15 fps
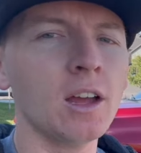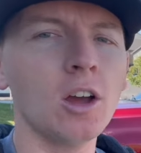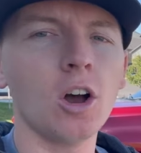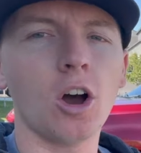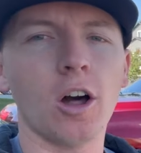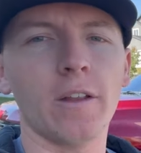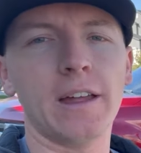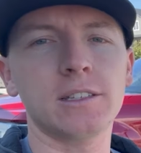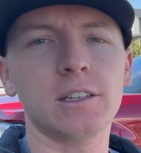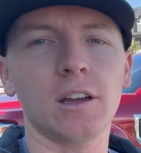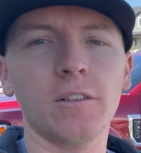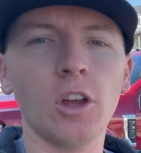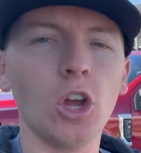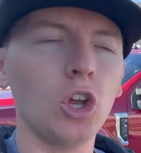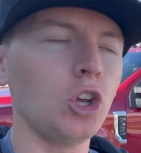all that stuff.
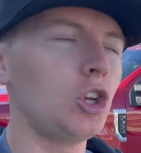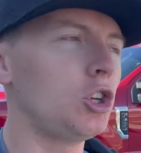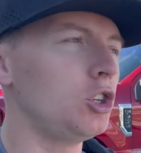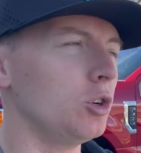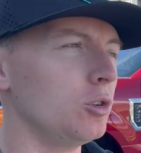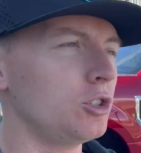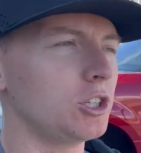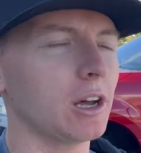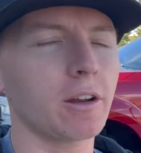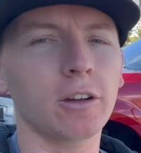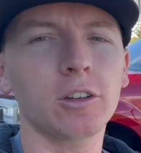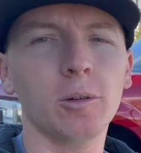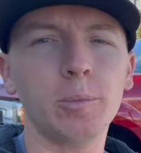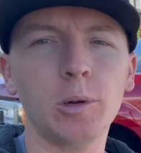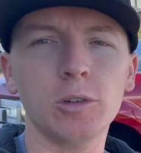Huge shout out
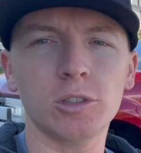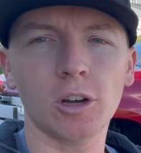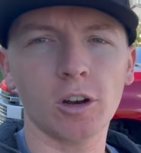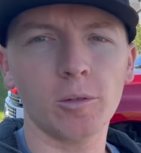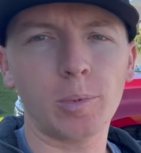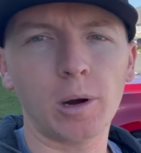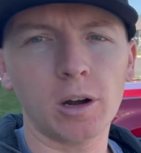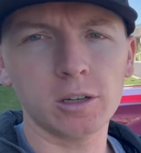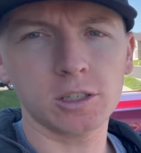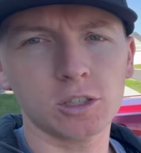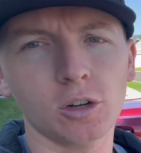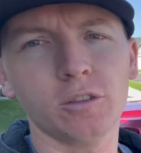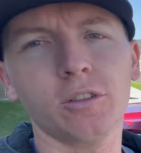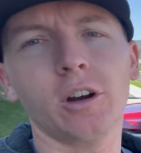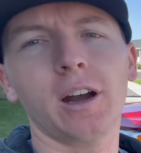to Boost Auto Parts.
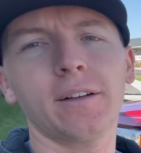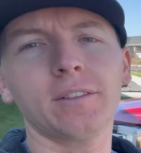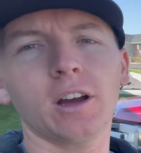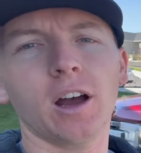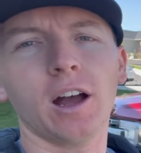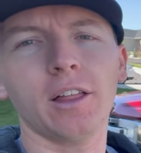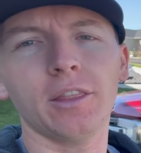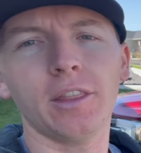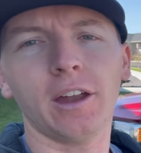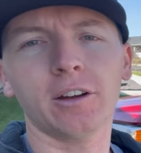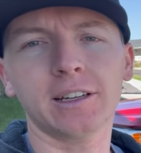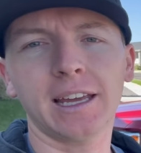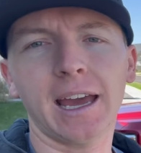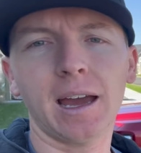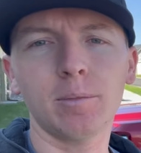So far I've got their
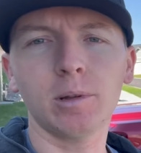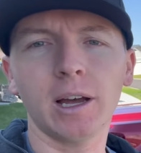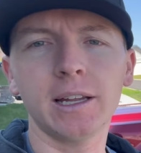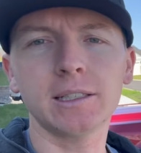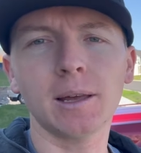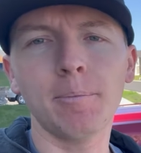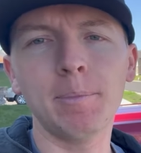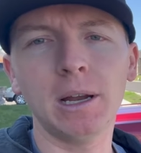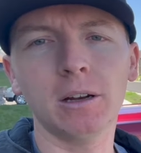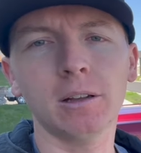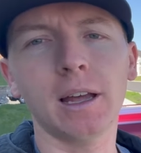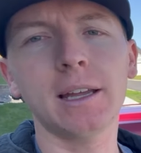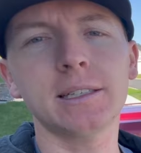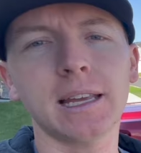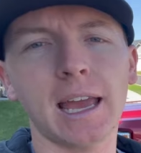cab lights, mirror
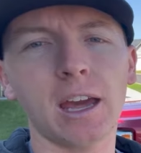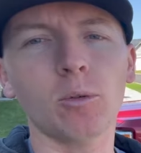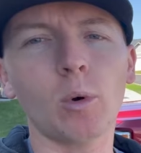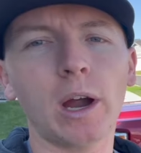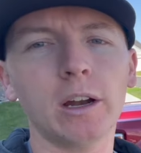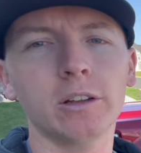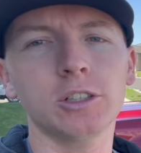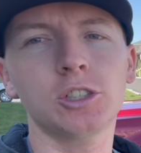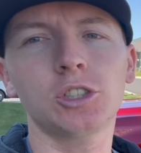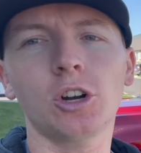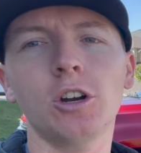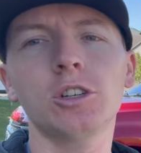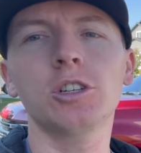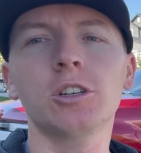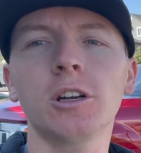lights, and wireless
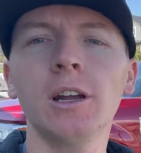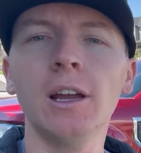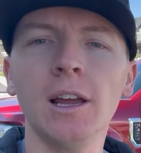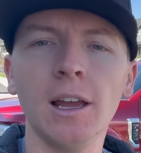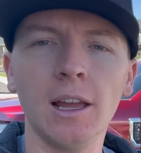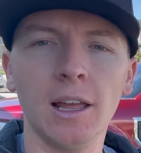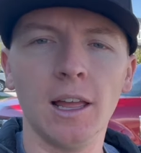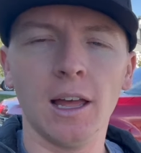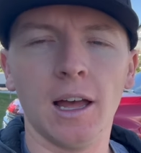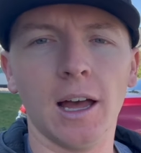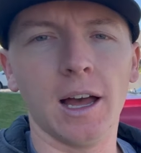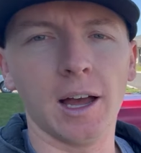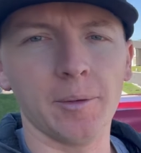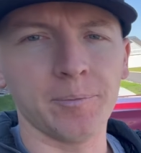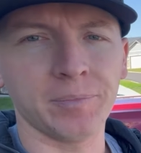charger.
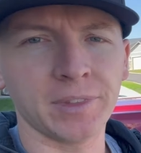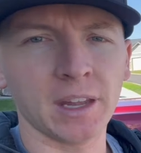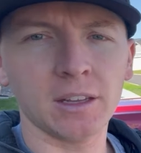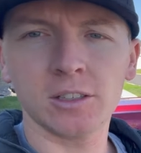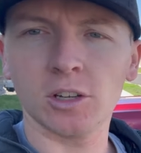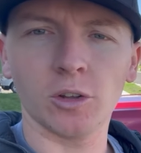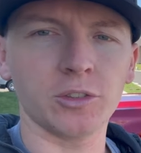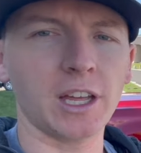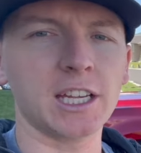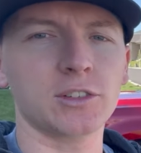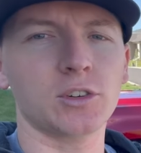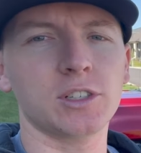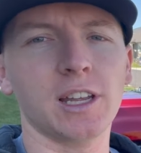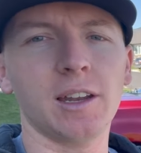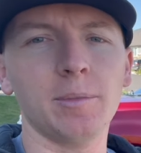So thanks
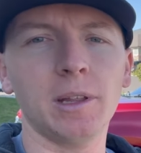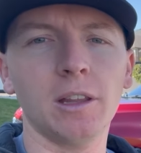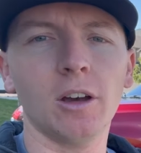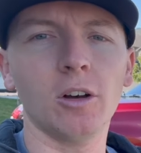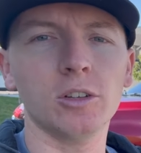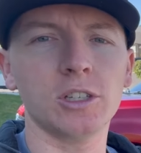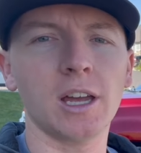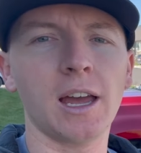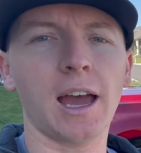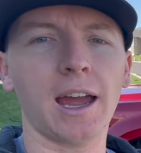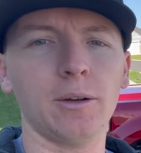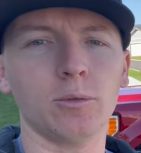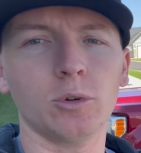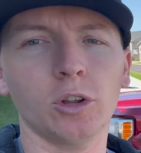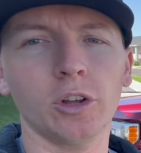for sending me those. I
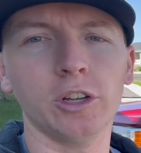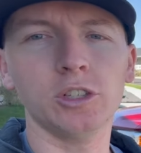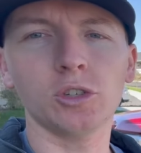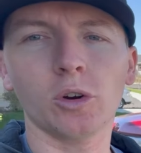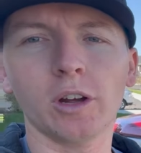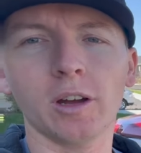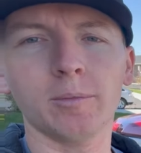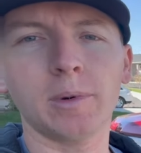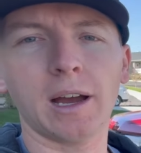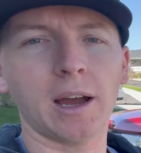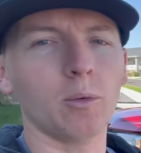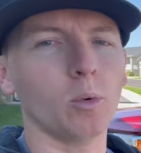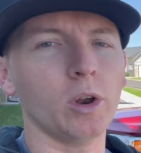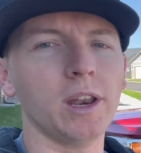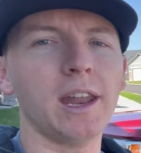really enjoy them. I
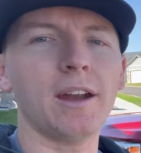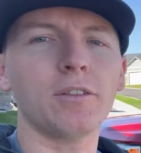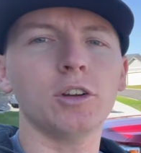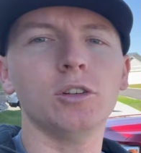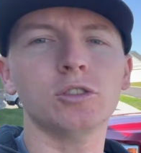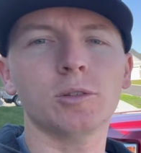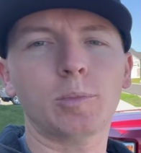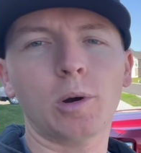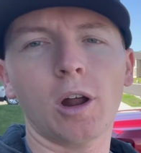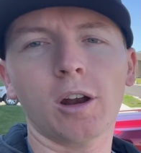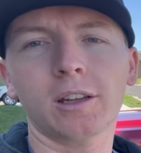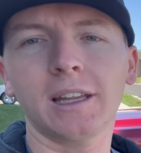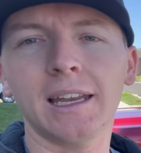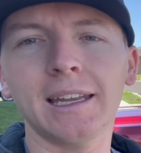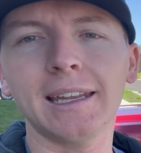would never use a
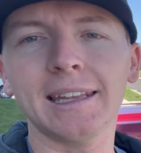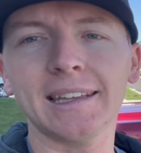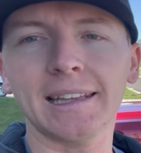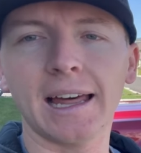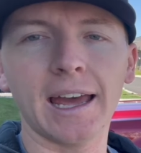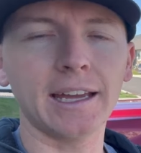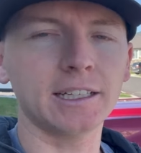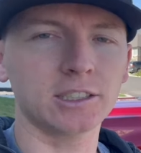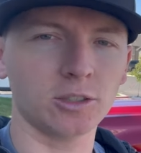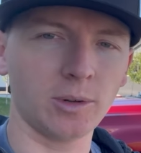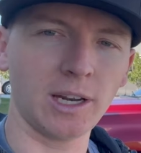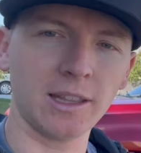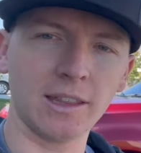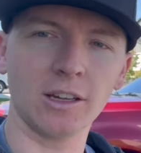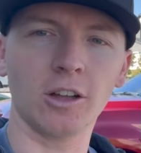product I didn't like. So
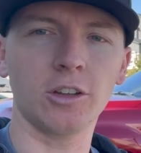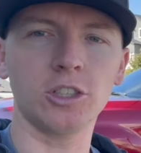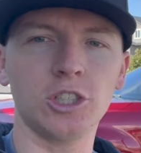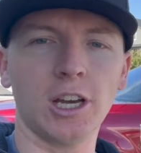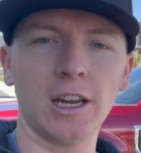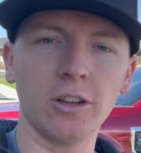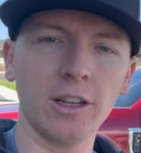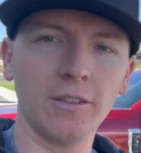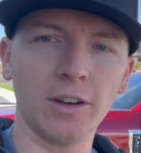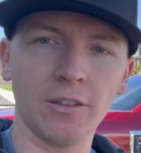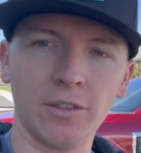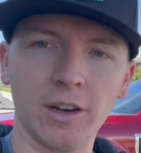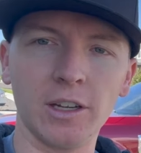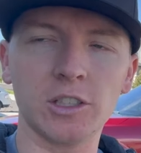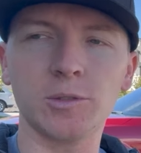anything on the channel, even if
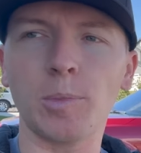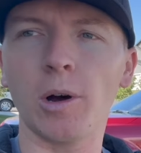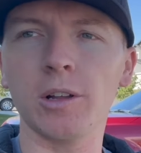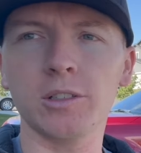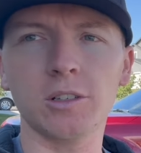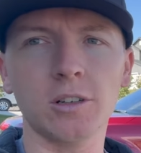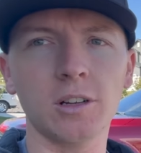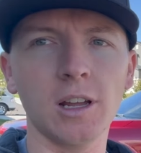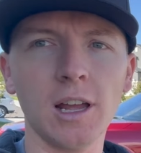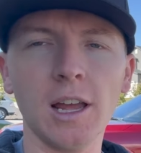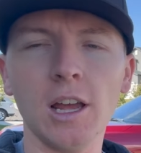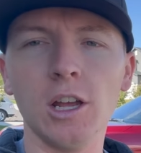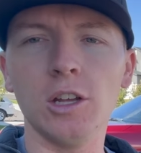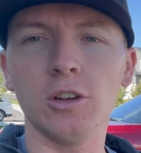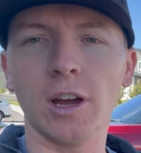it is sponsored,
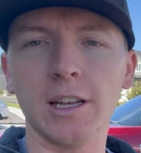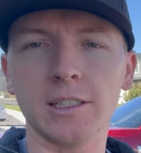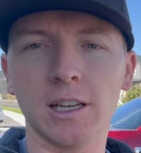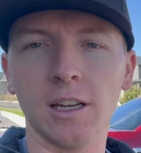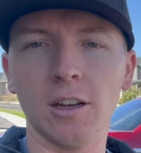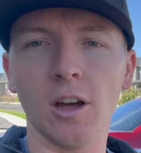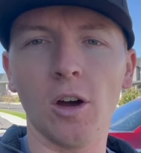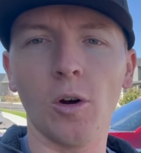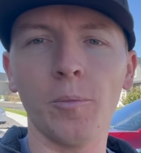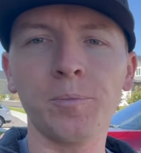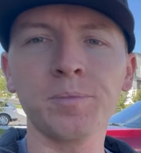you guys can know